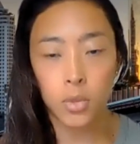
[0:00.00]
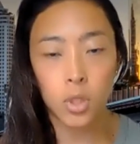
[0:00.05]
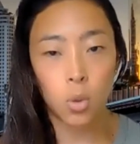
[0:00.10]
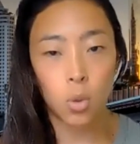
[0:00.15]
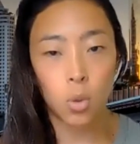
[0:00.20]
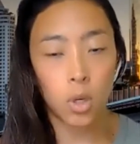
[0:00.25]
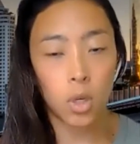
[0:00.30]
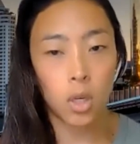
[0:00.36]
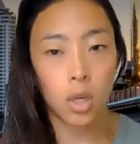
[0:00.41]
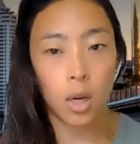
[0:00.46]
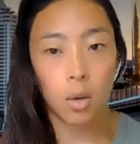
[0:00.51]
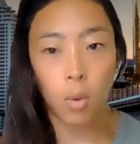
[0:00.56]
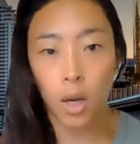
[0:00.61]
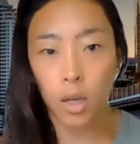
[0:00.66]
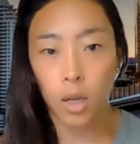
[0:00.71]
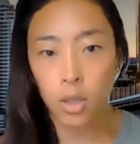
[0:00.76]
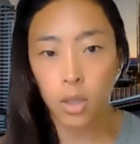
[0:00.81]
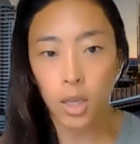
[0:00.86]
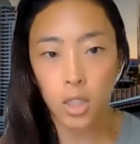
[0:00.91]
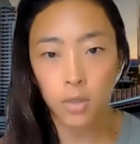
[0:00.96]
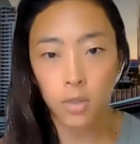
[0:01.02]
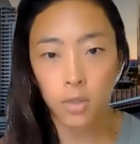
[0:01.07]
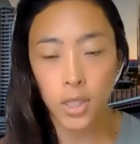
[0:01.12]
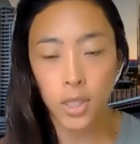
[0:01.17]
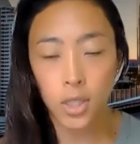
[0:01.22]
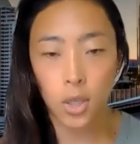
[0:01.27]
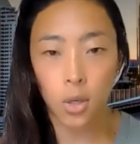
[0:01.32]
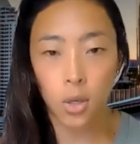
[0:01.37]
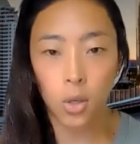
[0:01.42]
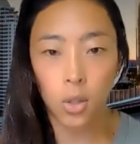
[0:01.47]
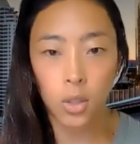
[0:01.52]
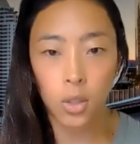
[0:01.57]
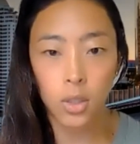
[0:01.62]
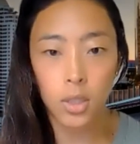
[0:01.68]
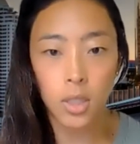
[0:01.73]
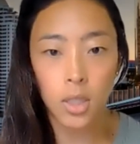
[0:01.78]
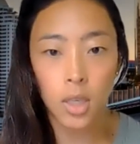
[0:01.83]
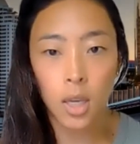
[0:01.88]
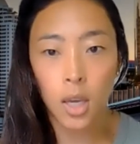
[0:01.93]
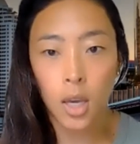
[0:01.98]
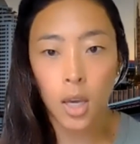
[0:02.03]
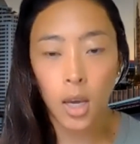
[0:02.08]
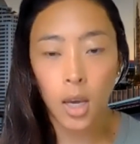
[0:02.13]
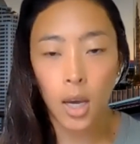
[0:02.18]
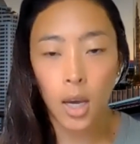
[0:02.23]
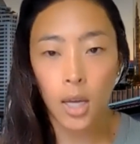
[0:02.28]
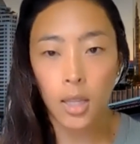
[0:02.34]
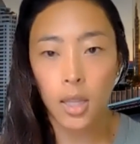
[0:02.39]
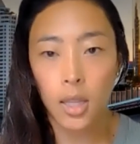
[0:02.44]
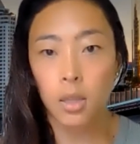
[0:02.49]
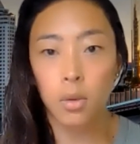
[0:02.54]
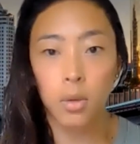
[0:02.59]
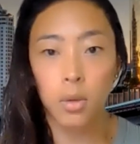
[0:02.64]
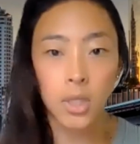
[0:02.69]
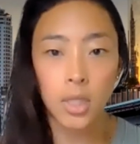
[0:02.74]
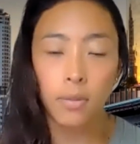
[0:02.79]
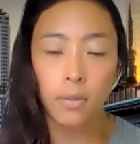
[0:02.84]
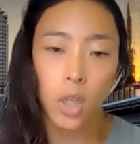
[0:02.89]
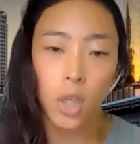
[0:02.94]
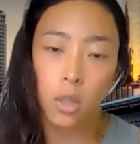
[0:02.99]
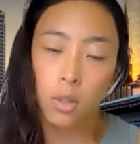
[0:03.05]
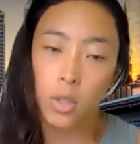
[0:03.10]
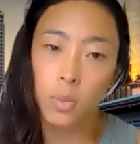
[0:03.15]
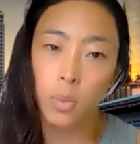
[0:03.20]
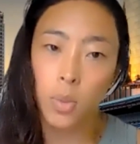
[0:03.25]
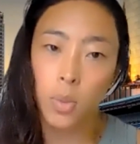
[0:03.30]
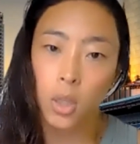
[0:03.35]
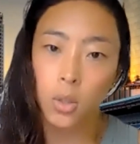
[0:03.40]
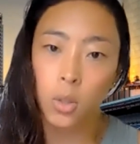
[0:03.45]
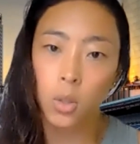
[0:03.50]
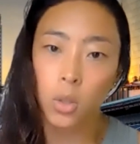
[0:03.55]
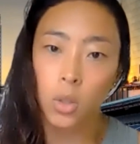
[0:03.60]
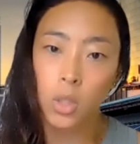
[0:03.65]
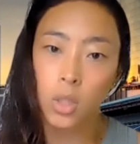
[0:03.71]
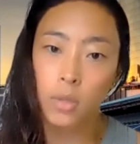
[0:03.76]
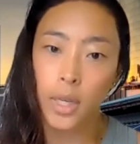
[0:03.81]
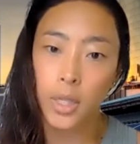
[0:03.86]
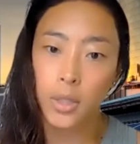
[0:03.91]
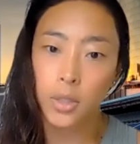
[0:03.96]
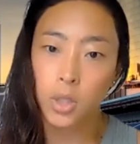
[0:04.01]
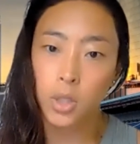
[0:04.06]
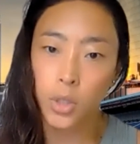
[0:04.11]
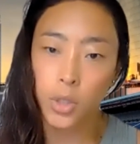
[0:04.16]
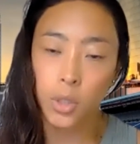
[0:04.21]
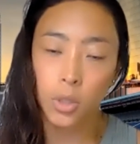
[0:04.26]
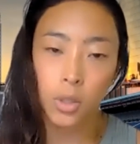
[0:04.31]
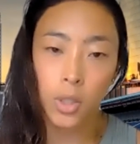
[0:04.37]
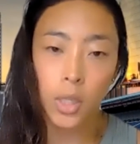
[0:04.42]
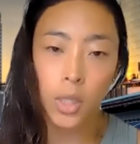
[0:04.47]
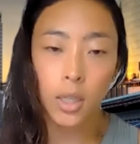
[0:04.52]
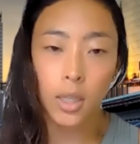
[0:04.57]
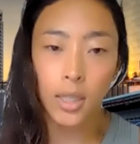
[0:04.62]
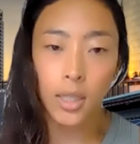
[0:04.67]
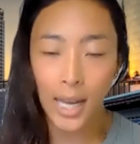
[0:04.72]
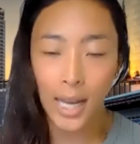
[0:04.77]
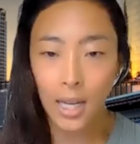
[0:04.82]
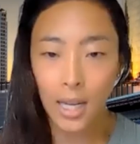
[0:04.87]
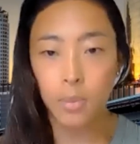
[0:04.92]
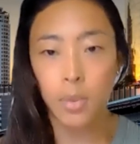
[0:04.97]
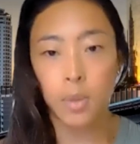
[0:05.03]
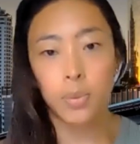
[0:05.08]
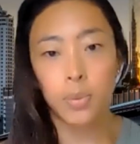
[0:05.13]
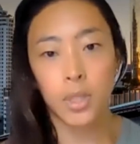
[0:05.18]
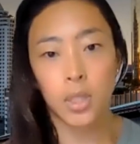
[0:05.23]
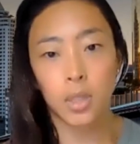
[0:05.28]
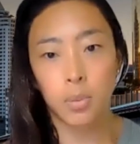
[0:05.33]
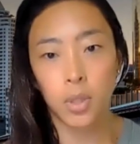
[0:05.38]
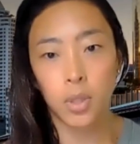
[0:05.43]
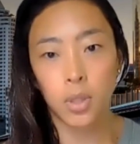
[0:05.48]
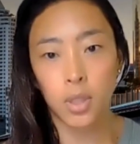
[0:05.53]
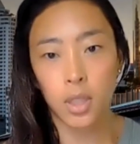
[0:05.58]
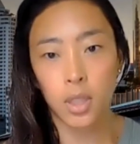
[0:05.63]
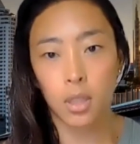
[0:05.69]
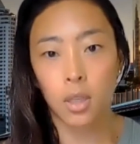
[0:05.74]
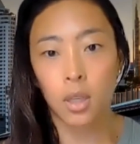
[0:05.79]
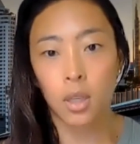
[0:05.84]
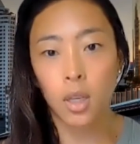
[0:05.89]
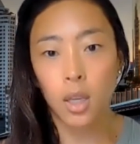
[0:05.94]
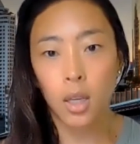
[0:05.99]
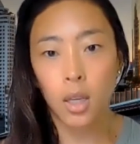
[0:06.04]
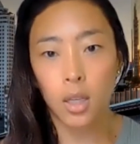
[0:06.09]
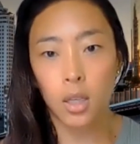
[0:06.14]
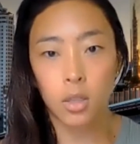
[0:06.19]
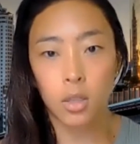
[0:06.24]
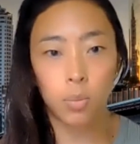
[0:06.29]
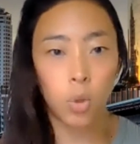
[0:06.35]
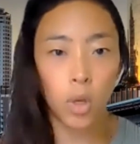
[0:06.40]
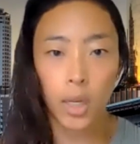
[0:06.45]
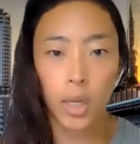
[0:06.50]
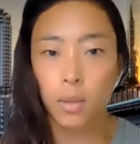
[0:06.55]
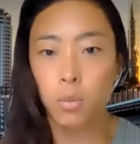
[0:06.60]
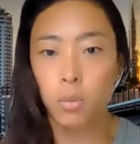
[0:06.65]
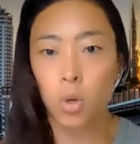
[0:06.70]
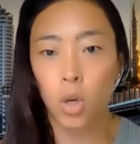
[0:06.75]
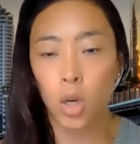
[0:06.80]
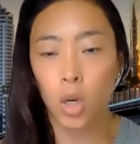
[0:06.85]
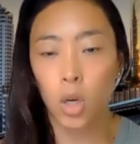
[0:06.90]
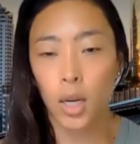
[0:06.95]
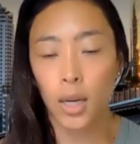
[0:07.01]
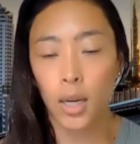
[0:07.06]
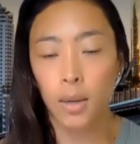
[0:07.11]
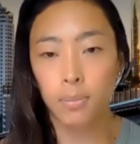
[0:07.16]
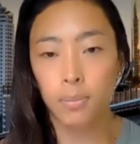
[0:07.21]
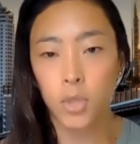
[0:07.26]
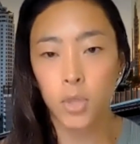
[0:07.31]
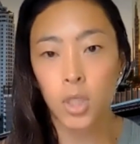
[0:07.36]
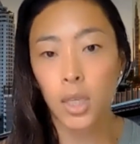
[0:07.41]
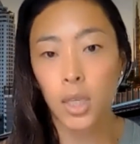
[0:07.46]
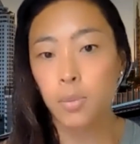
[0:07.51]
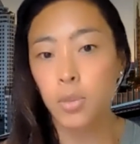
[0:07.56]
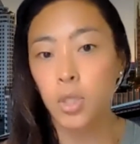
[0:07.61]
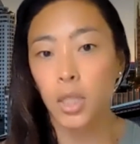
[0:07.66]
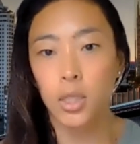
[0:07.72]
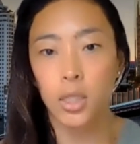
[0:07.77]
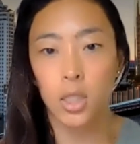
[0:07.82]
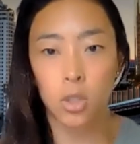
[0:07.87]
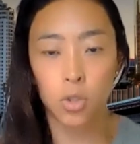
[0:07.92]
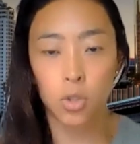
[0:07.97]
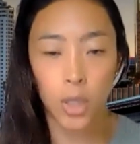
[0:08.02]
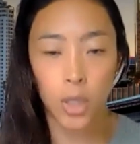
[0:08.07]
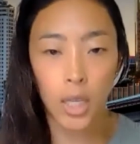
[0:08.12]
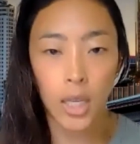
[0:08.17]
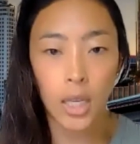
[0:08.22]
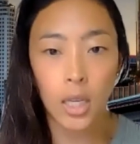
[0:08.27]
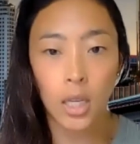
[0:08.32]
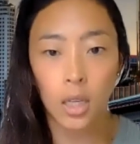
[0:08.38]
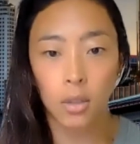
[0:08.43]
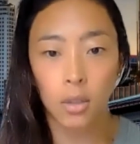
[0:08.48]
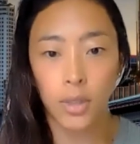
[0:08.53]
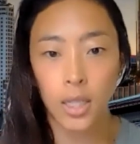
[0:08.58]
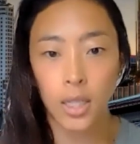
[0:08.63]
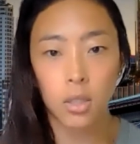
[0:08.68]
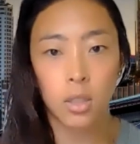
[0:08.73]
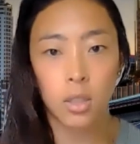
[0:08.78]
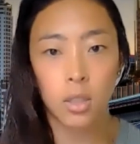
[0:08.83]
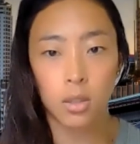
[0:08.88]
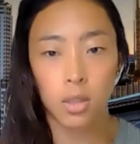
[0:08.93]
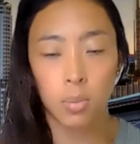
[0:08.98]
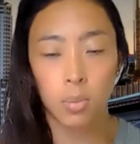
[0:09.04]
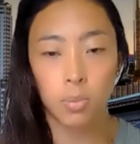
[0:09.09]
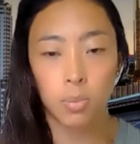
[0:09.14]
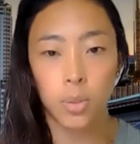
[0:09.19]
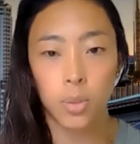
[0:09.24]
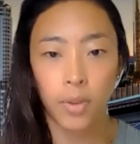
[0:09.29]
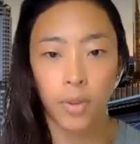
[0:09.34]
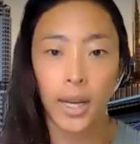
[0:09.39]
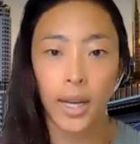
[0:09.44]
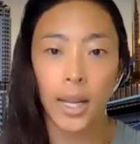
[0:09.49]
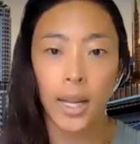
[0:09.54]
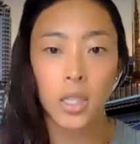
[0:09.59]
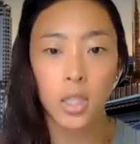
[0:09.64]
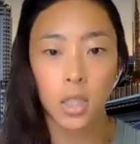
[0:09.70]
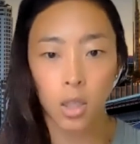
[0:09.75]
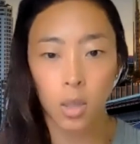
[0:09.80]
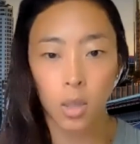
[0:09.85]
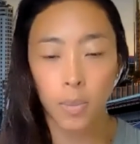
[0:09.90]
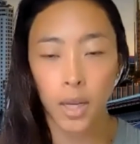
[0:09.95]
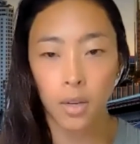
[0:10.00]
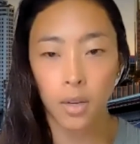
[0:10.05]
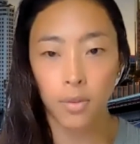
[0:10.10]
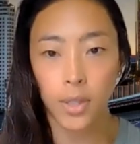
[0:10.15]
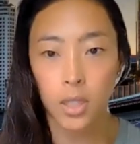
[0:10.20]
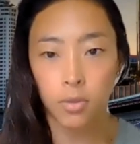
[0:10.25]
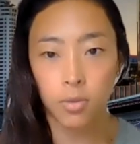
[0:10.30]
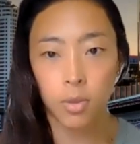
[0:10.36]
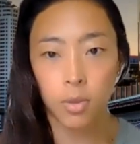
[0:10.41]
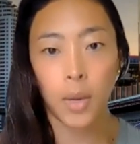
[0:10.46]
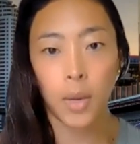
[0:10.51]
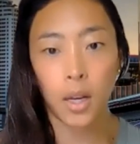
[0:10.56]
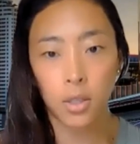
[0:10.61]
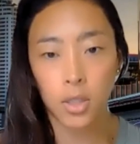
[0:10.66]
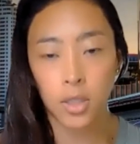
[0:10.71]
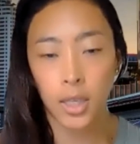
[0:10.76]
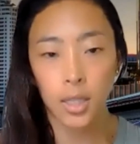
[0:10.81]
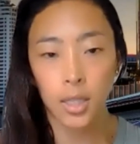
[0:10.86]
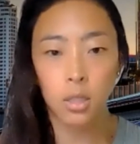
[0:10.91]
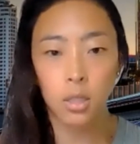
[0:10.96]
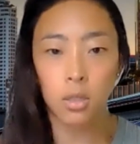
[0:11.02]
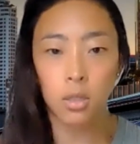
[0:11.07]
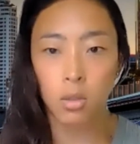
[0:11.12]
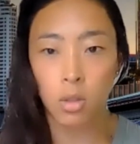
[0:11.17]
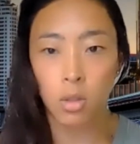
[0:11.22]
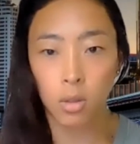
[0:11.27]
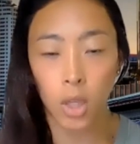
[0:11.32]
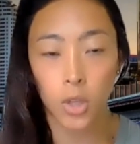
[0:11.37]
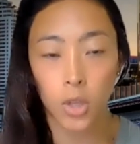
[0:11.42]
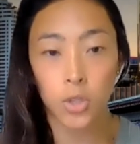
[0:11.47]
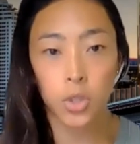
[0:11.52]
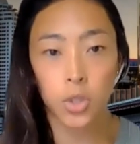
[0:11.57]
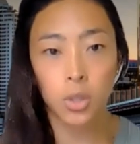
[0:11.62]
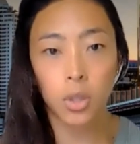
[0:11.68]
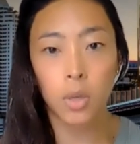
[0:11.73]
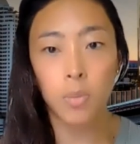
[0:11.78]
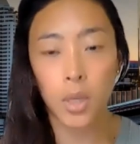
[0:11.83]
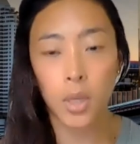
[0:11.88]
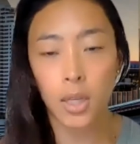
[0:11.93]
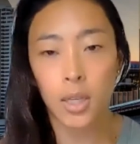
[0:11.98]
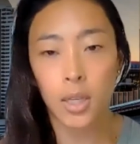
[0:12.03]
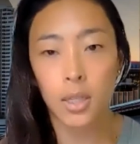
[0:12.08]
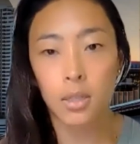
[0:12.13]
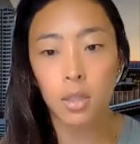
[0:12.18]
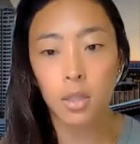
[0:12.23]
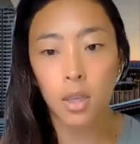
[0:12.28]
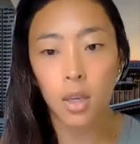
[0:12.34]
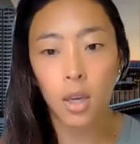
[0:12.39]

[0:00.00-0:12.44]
toward water conservation goals. And then there were several other smaller goals around circular economy principles and deploying more schemes like district heating, right, to provide ancillary benefits from our sites to the larger communities.